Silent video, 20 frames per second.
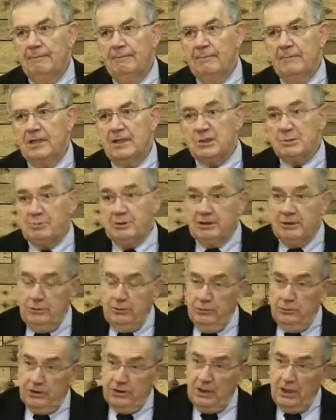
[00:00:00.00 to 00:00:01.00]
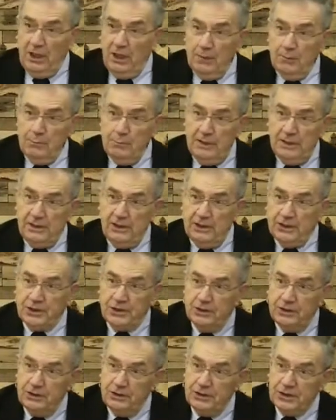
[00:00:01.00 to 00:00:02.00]
The Spirit who had come in his
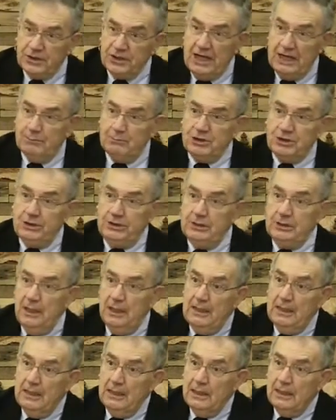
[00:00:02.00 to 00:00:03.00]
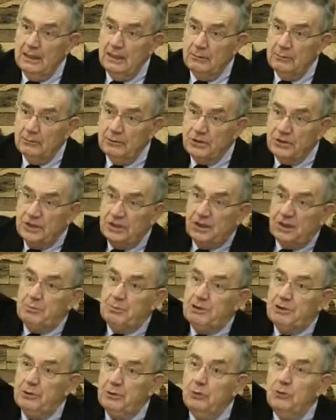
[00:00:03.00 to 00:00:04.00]
conception was the
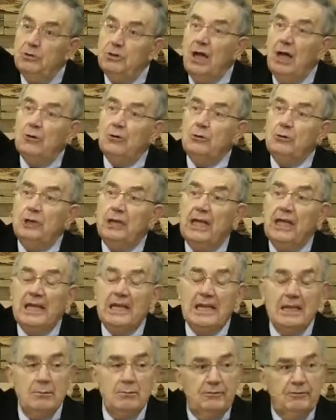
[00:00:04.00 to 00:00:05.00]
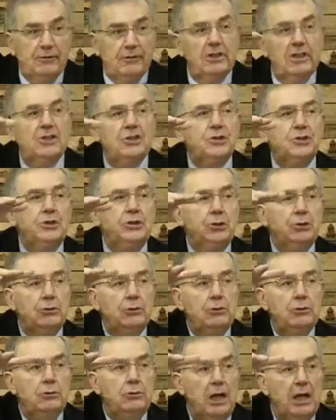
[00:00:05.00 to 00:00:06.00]
Spirit who now came for this
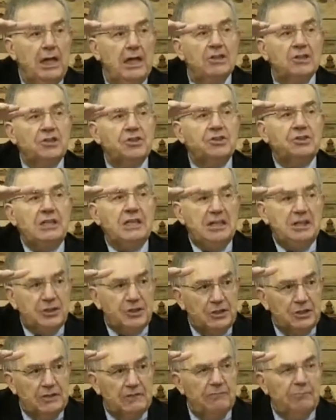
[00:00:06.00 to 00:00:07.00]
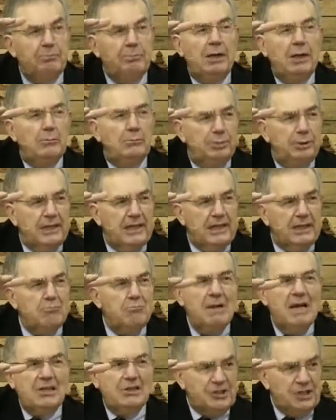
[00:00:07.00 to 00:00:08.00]
new season of public
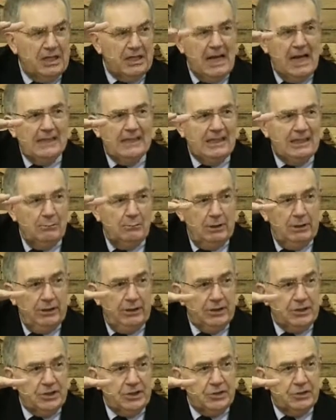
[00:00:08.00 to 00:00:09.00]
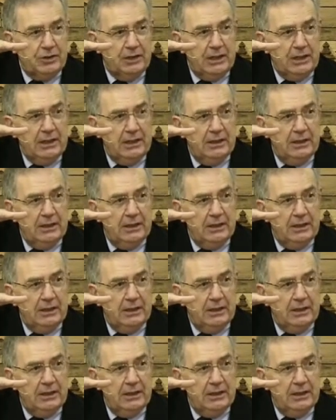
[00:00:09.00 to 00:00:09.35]
messianic ministry.